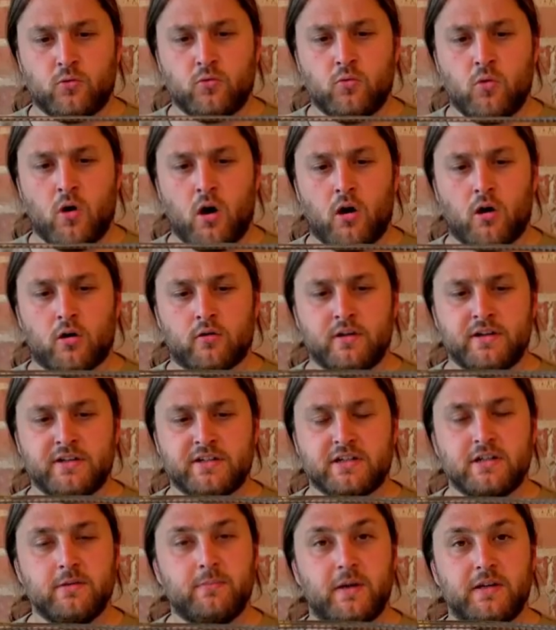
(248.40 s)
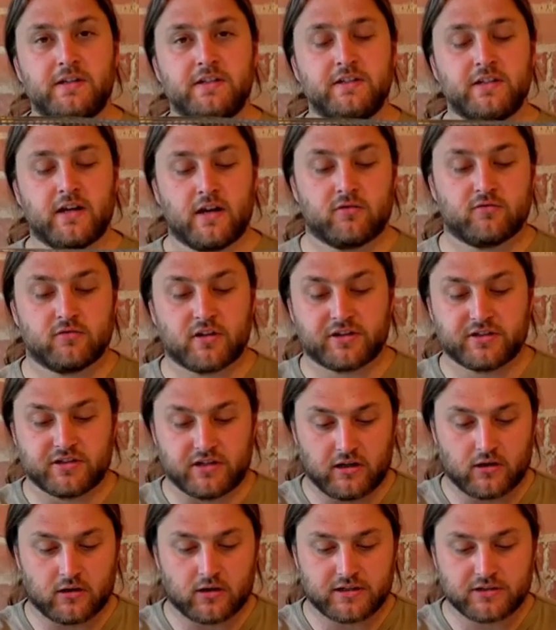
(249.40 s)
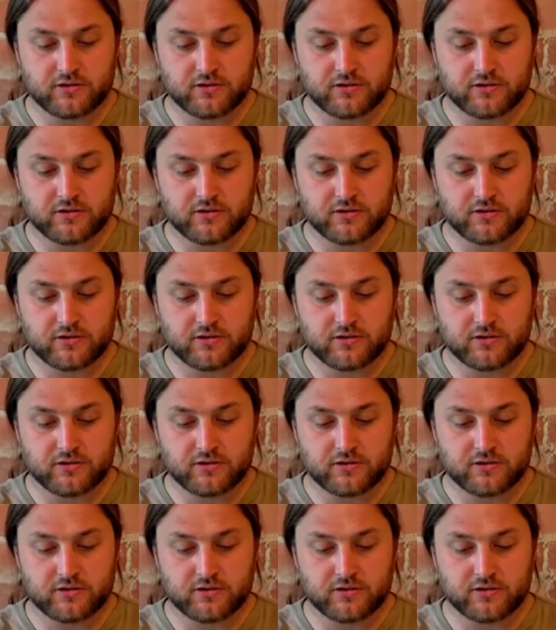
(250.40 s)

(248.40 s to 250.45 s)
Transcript: all horrendously pitted and rusty. I